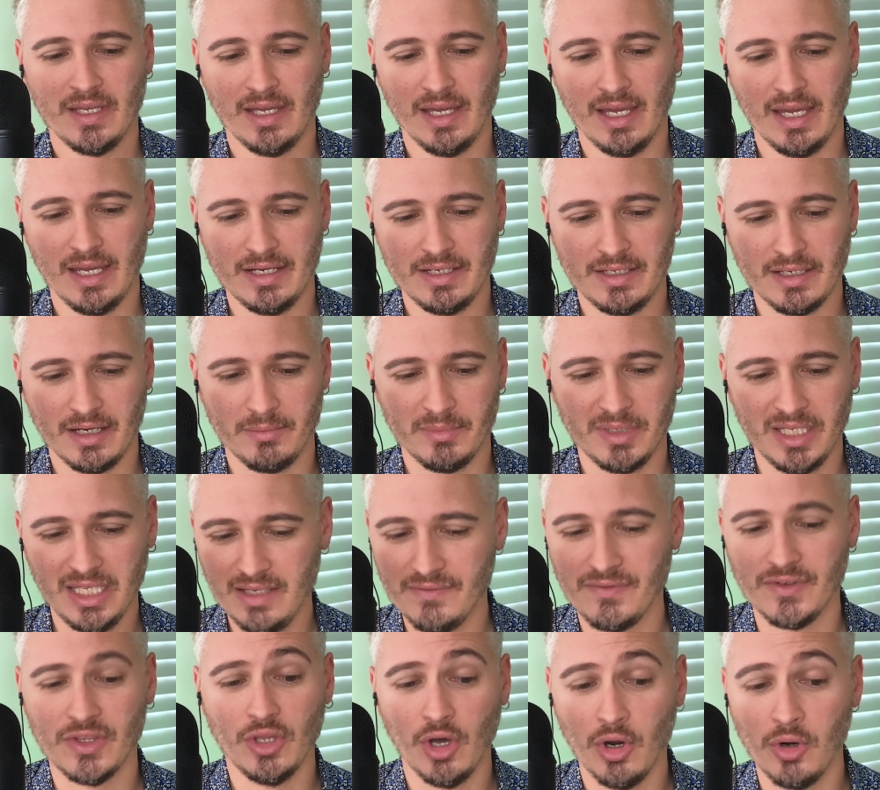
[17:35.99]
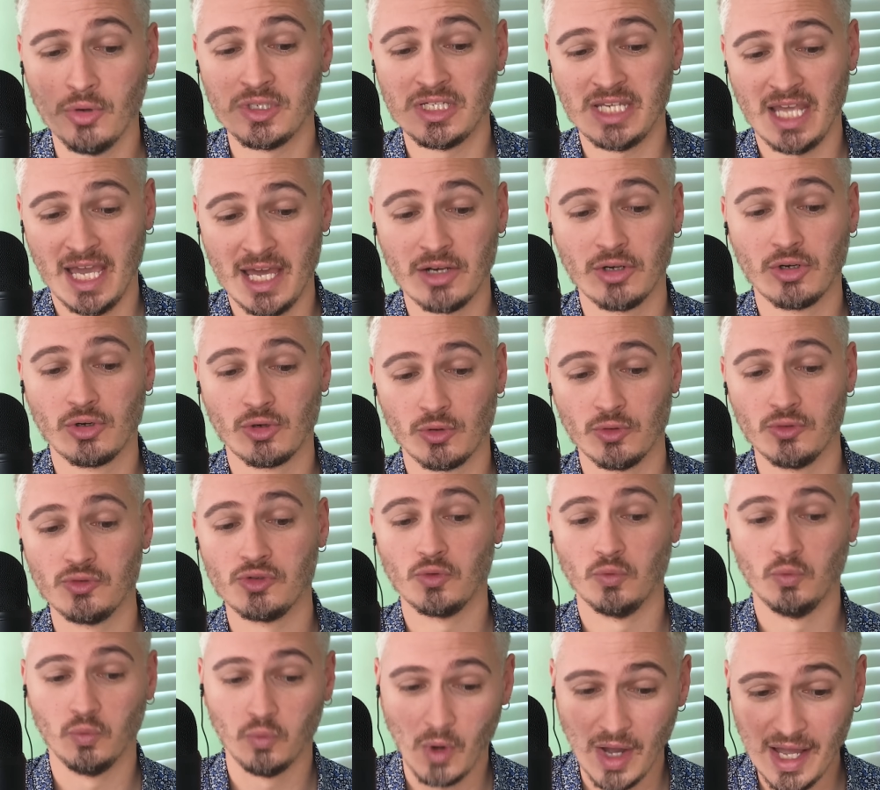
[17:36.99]
And um, even though Ted Cruz
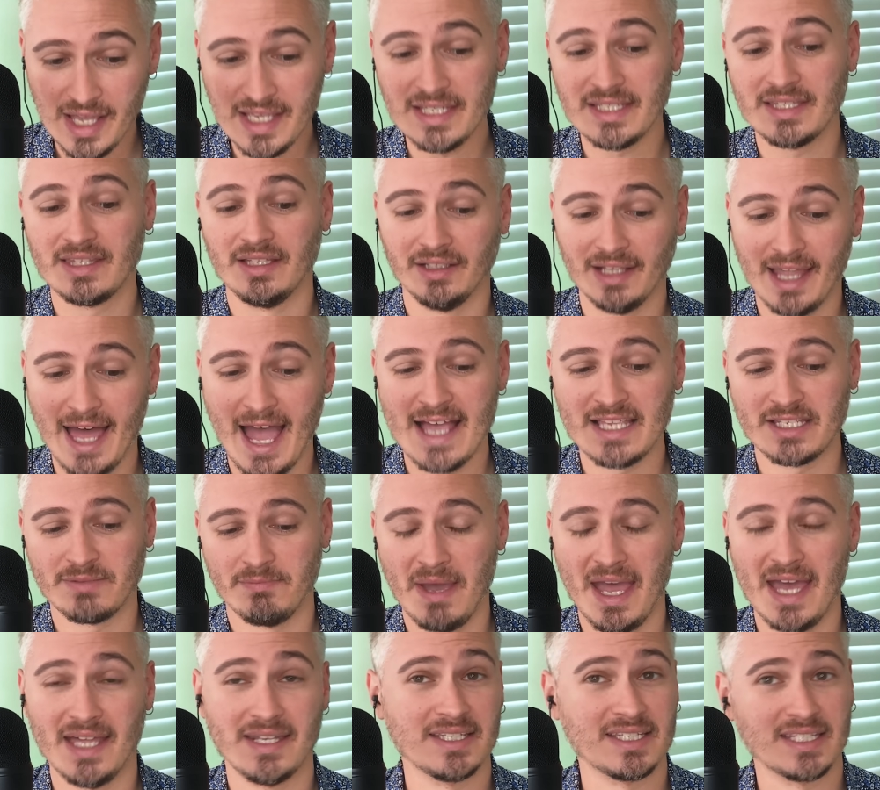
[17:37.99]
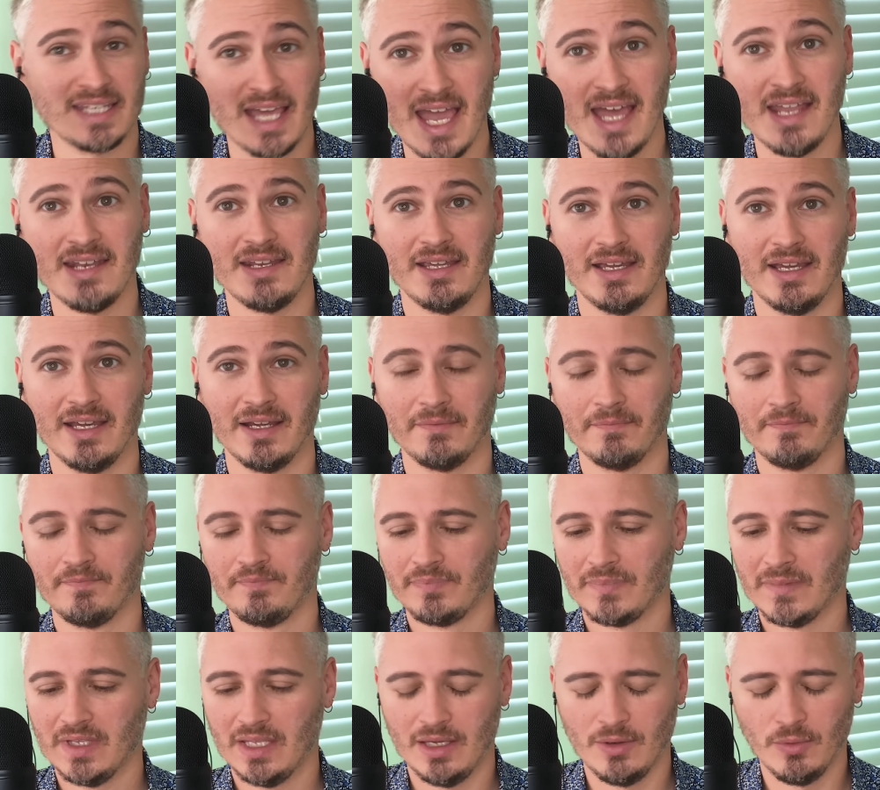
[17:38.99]
was the last man standing,
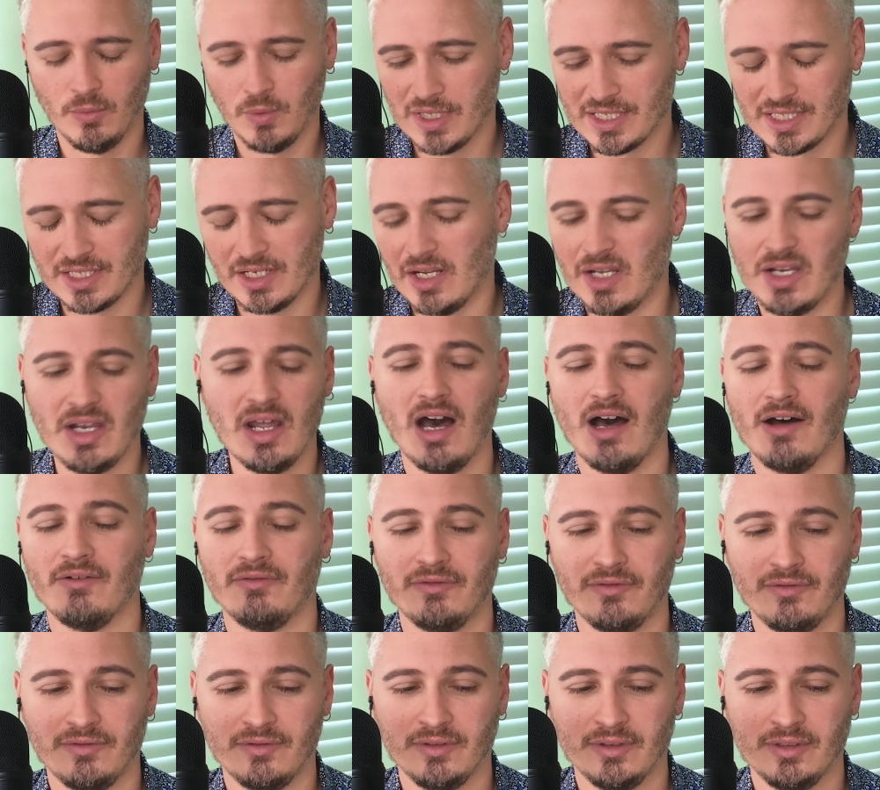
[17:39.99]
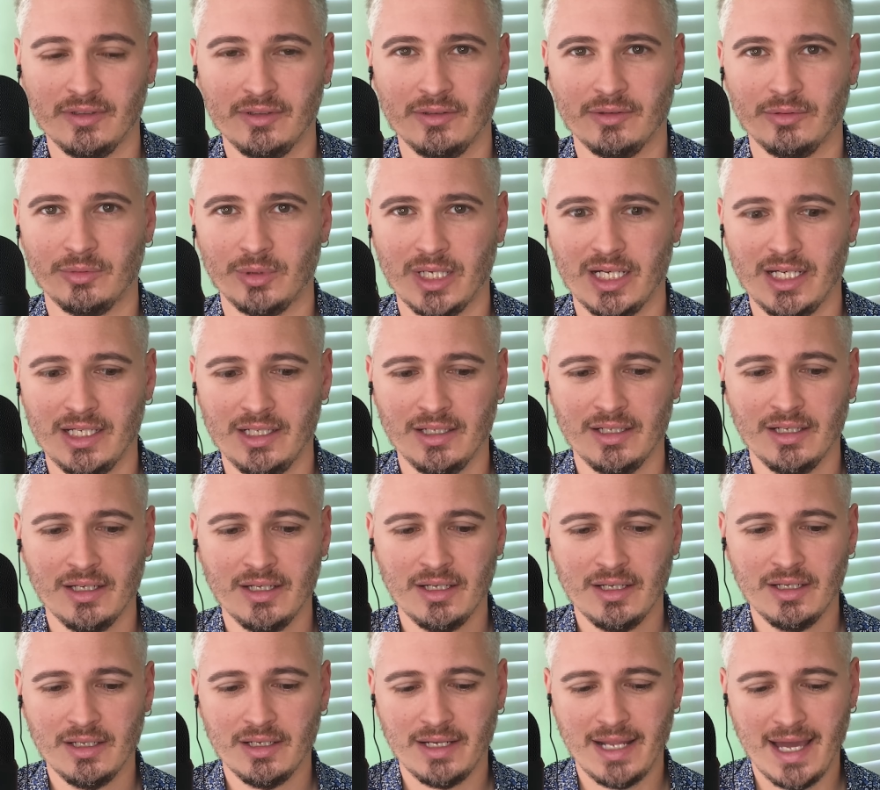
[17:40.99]
it wasn't enough, right?
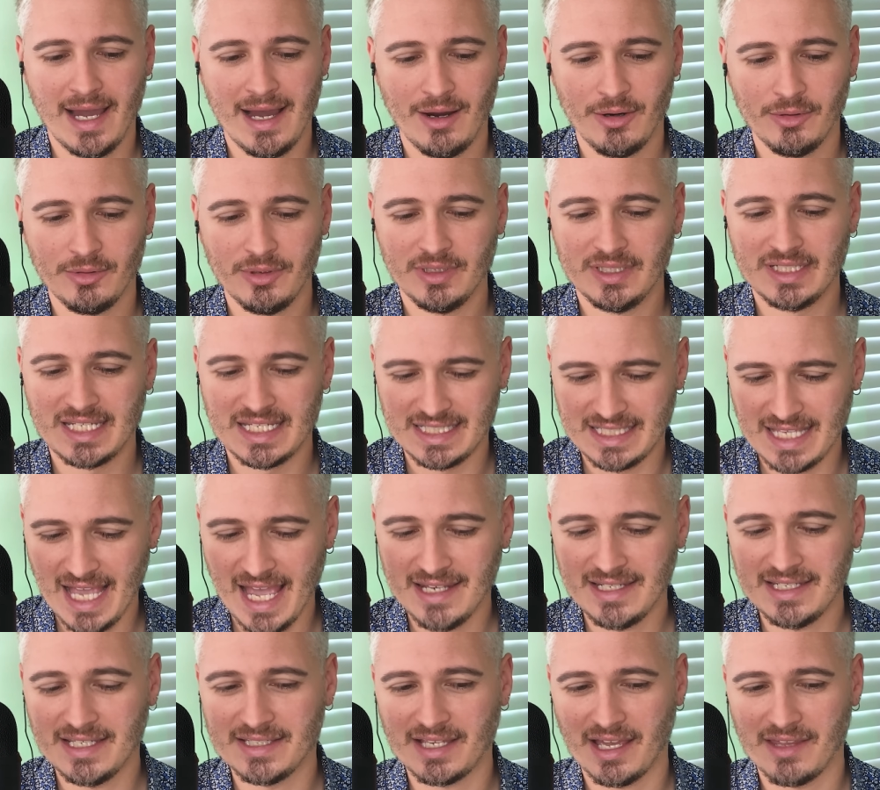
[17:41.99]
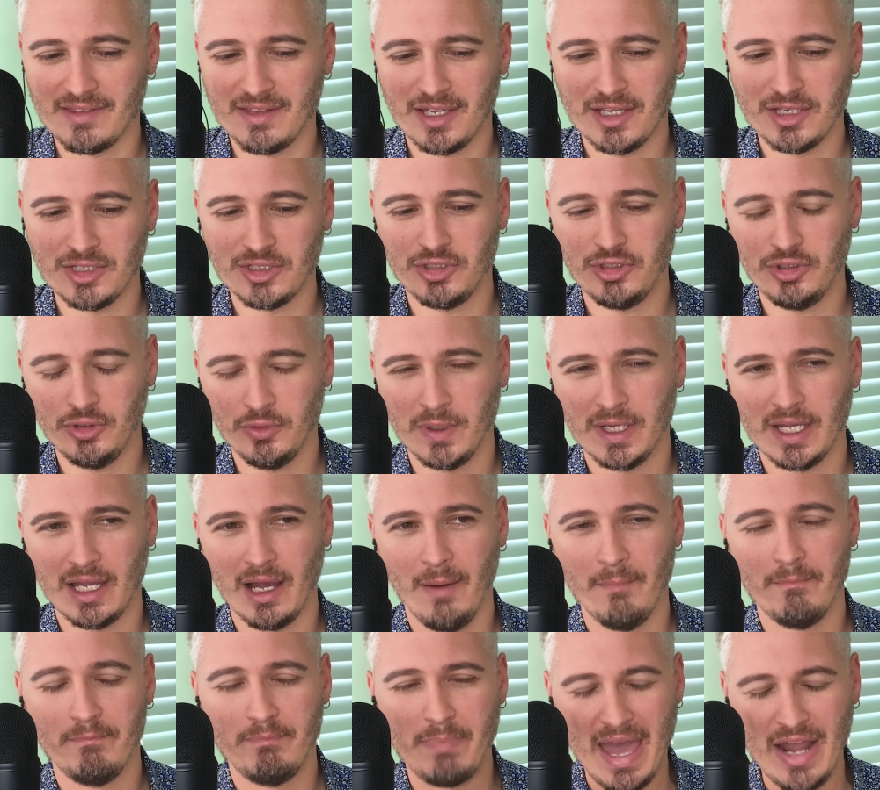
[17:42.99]
Now, DeSantis, I think, is doing
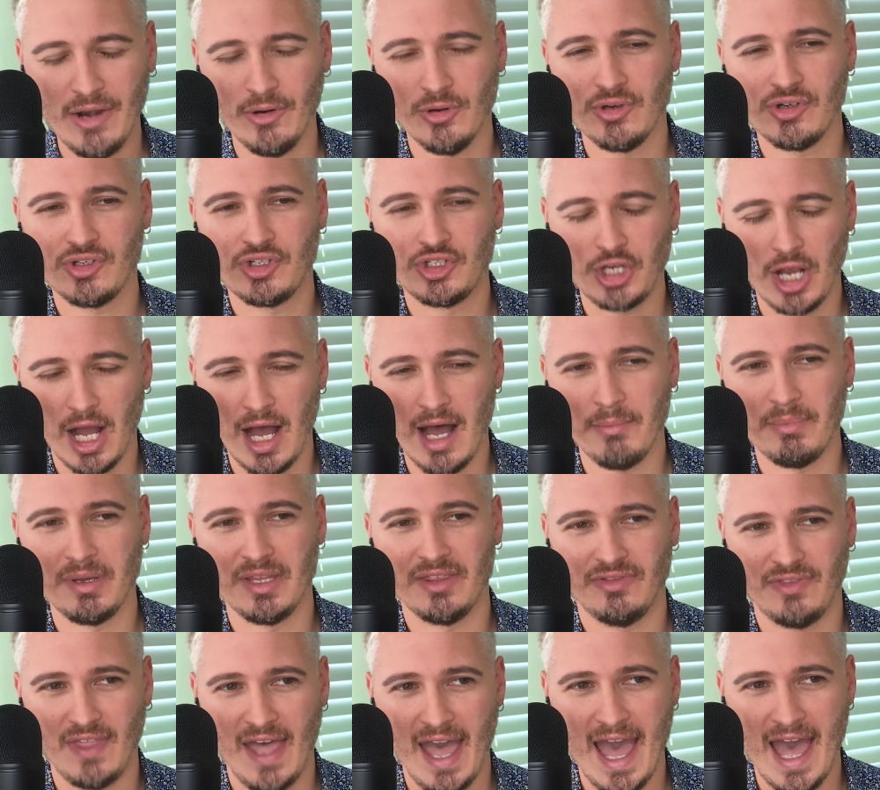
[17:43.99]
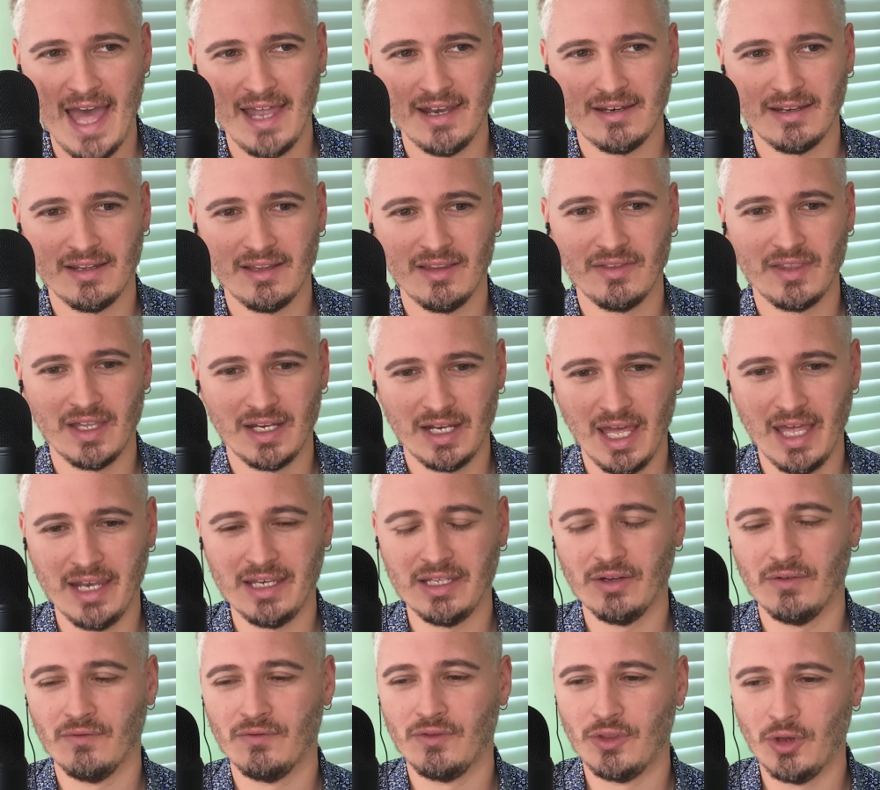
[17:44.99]
a better job at that than
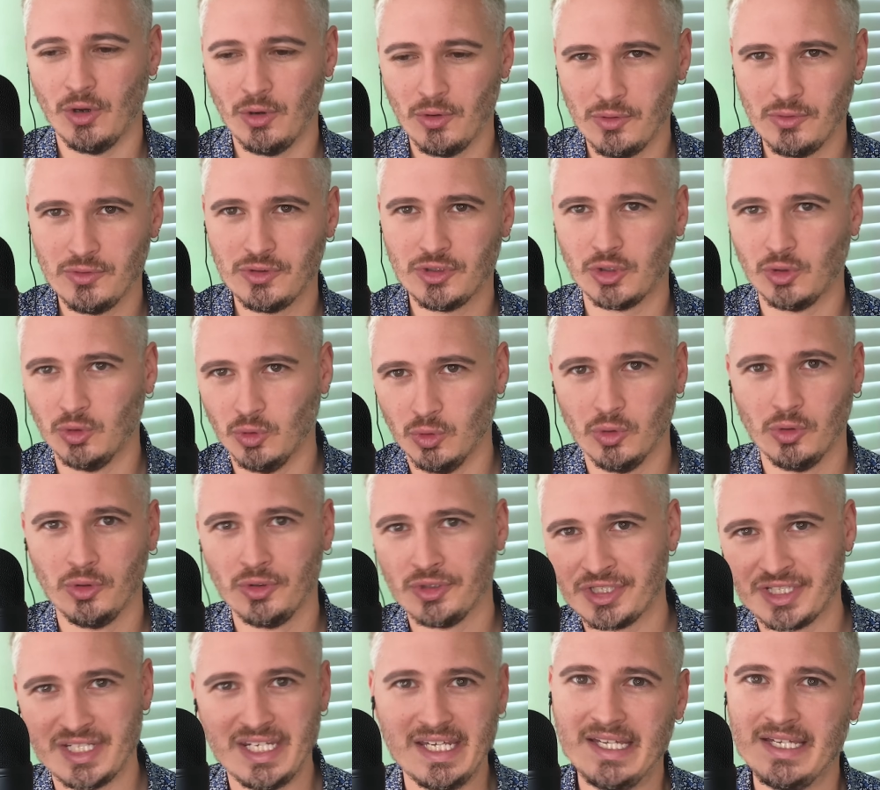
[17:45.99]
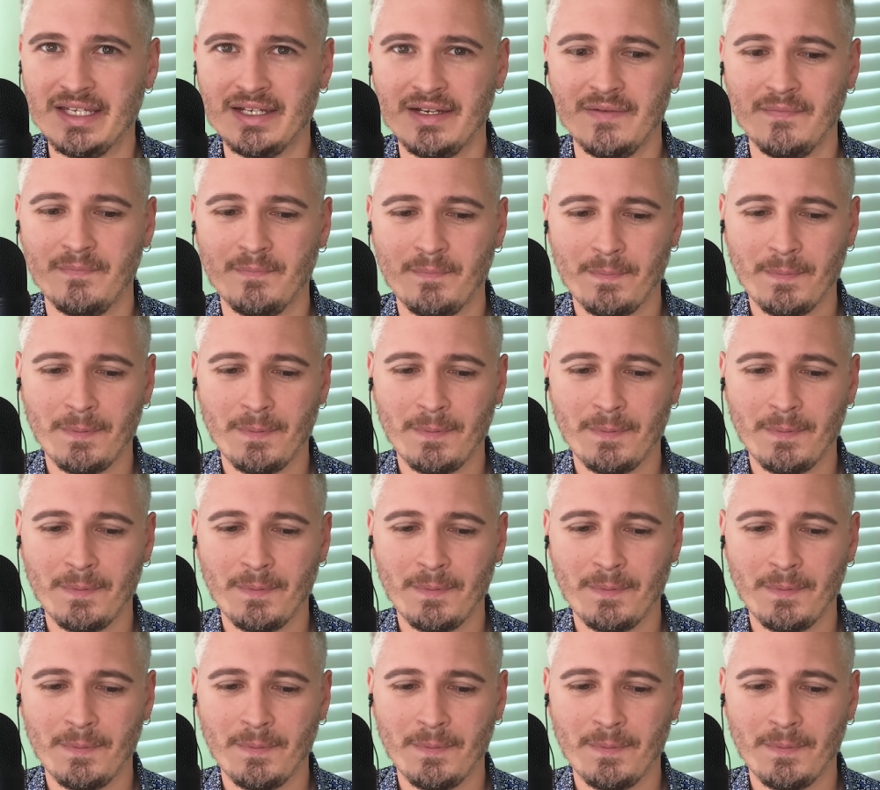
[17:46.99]
any of those ghouls did.